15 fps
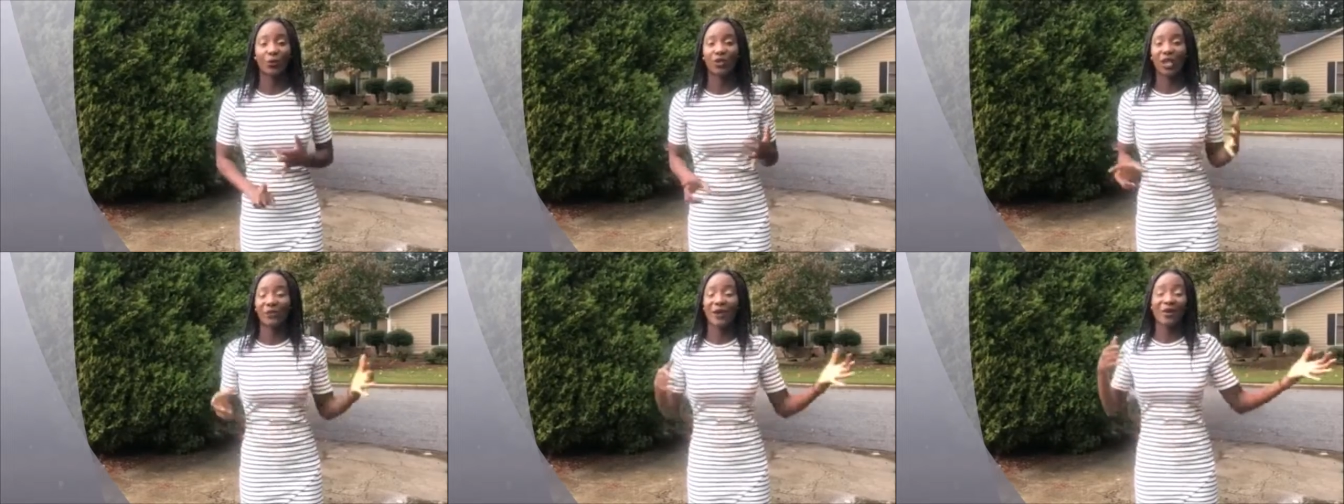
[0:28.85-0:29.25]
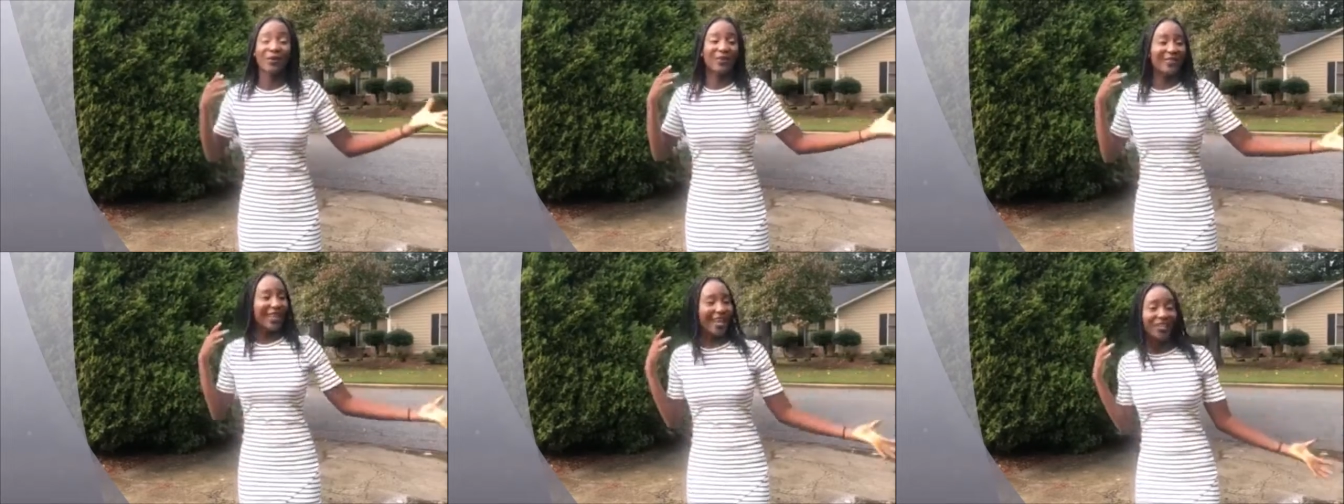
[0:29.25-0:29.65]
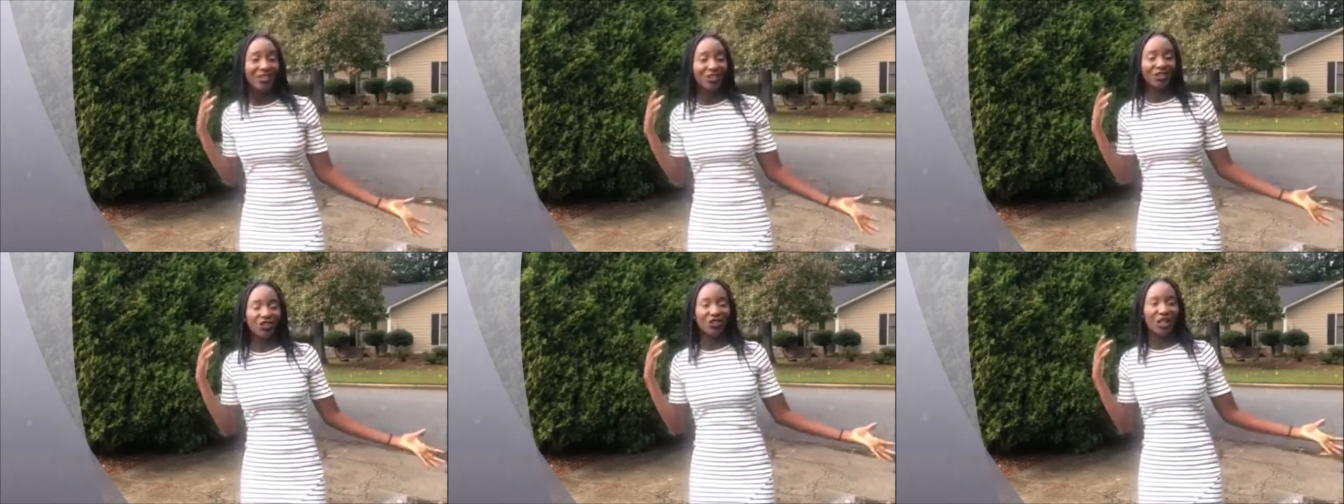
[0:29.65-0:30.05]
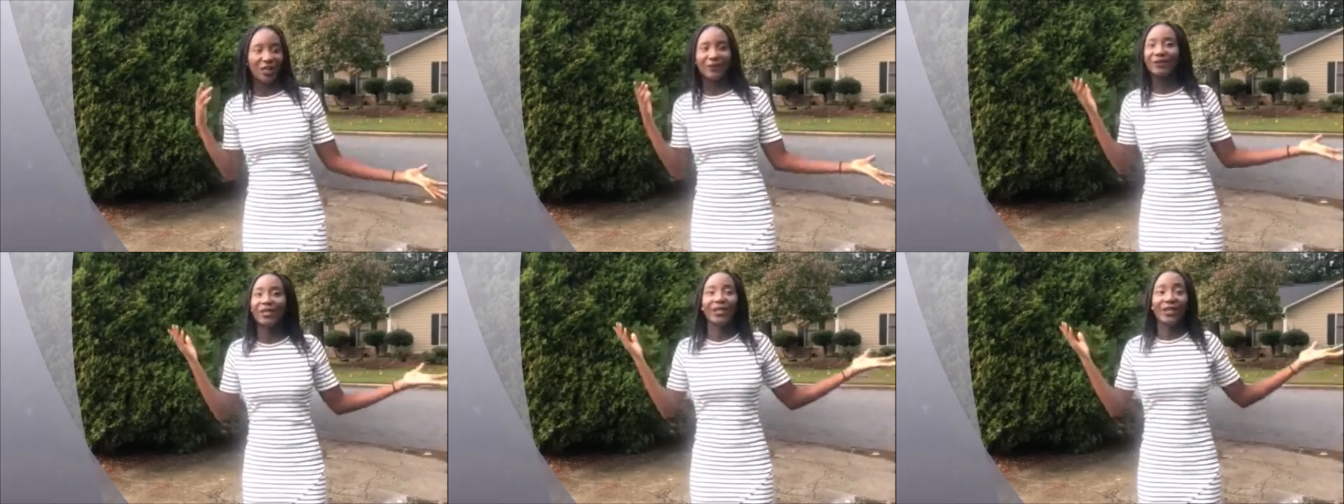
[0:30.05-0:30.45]
we're gonna talk about
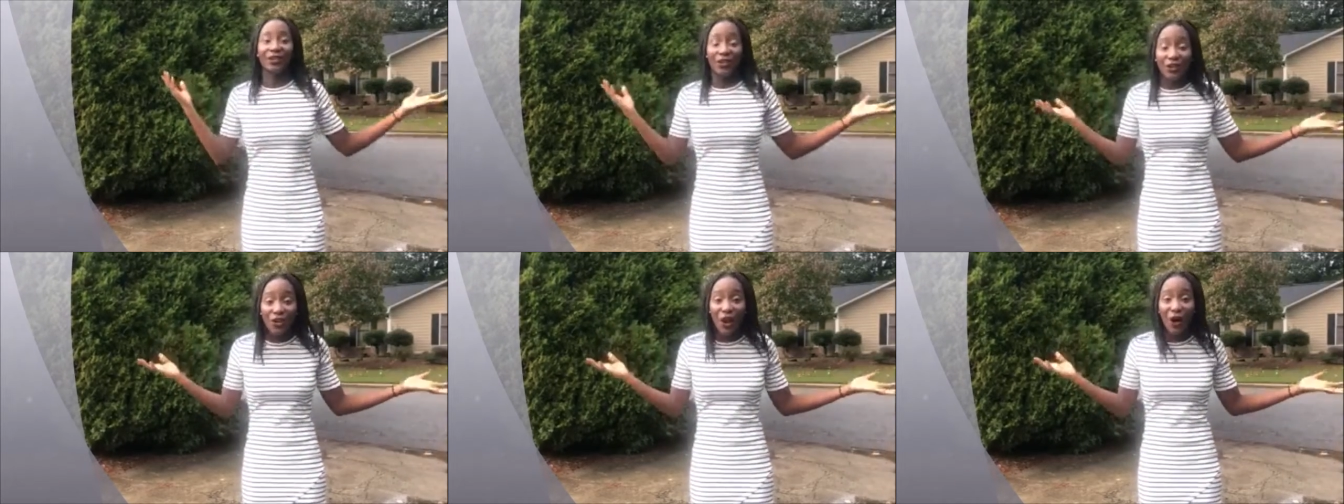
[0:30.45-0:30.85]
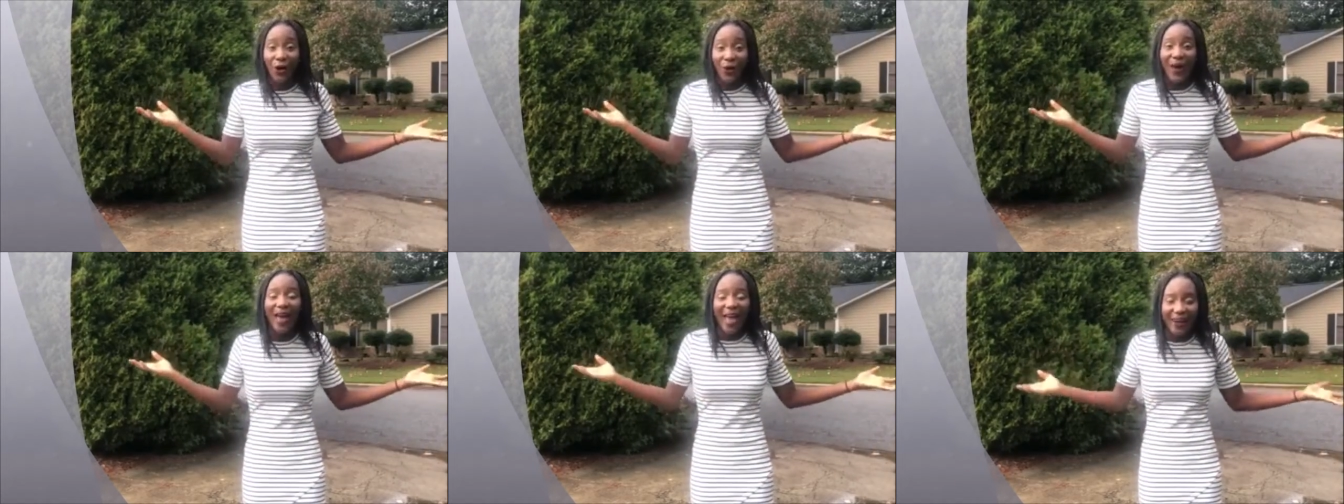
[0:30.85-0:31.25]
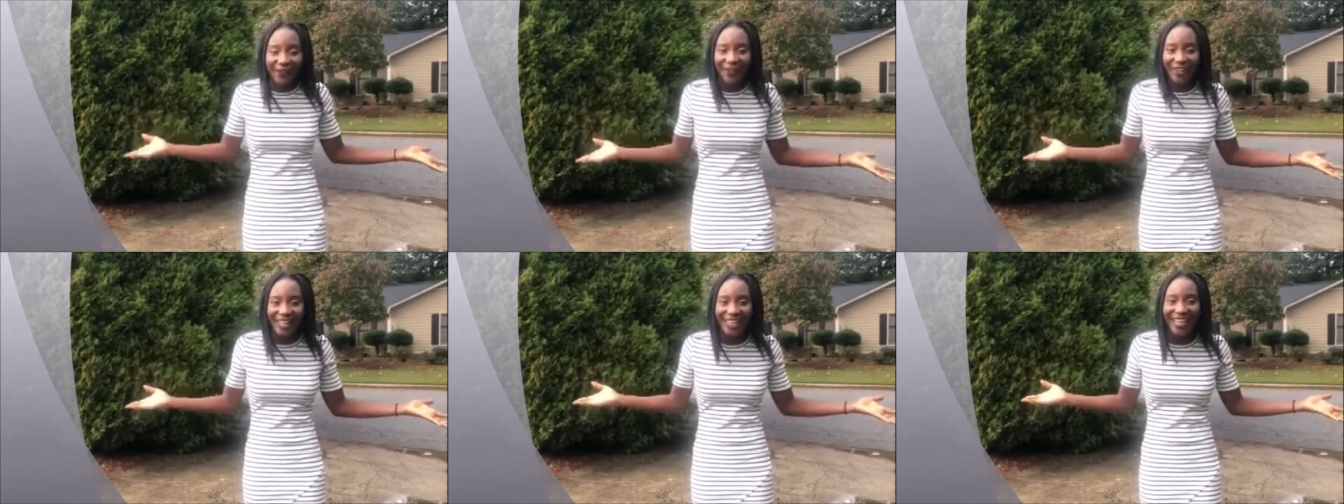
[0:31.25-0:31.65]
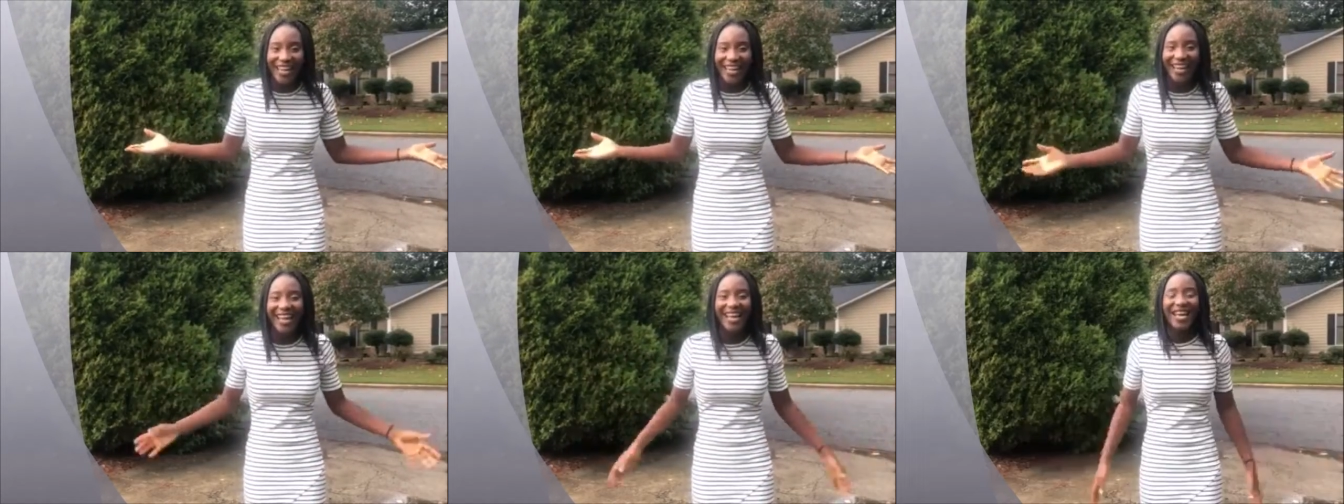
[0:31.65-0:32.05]
relationships, you know,
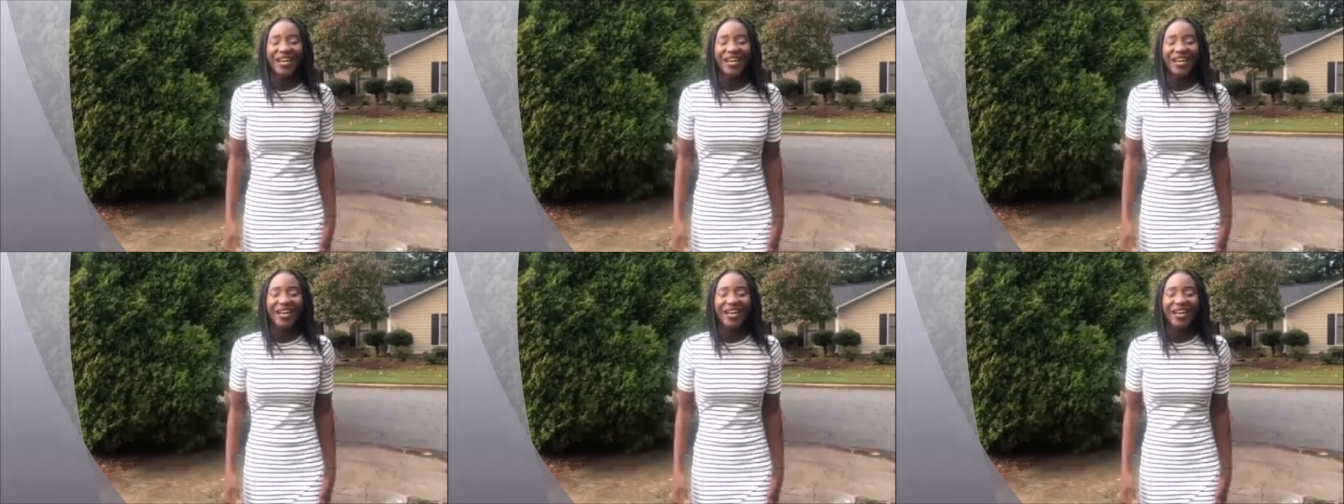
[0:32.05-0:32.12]
everything.